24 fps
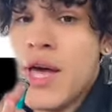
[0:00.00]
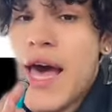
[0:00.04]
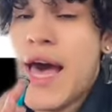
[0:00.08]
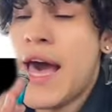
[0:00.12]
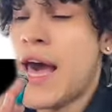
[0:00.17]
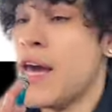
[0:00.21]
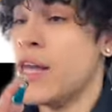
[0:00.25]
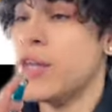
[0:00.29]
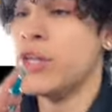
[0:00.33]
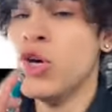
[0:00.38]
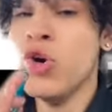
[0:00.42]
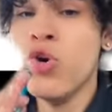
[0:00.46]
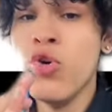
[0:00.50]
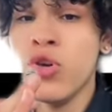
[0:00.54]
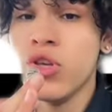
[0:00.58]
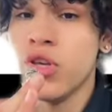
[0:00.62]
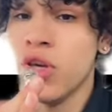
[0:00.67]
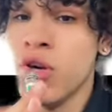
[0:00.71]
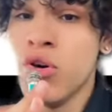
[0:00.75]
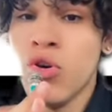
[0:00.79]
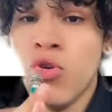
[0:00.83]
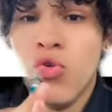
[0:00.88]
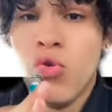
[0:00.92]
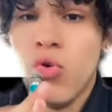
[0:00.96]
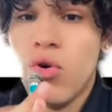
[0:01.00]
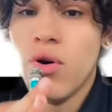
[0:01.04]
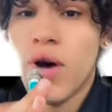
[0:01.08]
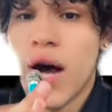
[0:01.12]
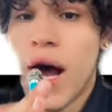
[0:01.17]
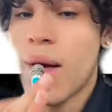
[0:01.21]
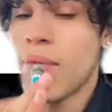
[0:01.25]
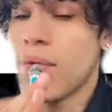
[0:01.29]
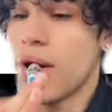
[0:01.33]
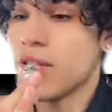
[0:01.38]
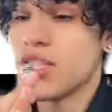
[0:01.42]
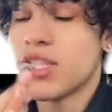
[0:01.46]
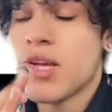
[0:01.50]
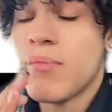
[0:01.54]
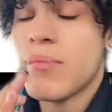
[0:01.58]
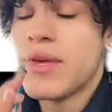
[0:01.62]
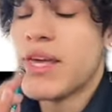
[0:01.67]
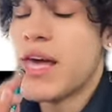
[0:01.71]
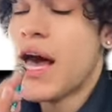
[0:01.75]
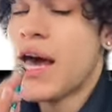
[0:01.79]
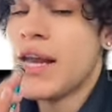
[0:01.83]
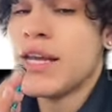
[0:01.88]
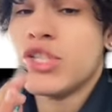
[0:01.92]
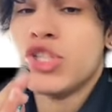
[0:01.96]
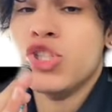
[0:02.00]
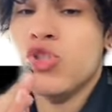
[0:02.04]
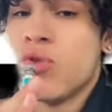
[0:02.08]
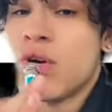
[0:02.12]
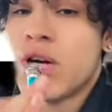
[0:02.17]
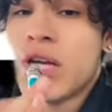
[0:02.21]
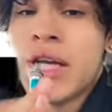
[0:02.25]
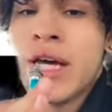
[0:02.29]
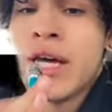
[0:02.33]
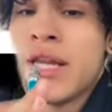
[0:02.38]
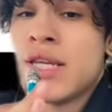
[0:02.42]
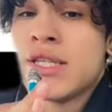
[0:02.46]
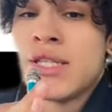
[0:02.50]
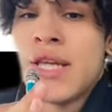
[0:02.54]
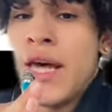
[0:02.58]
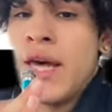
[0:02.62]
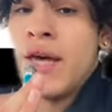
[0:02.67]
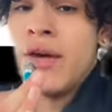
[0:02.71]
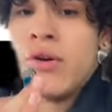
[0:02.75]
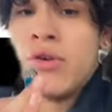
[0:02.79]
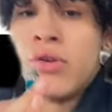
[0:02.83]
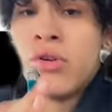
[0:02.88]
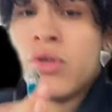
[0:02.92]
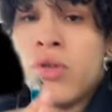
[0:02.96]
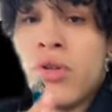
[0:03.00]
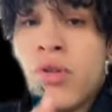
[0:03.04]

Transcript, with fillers: Hey, do you? I'm, to be honest, you clean as hell.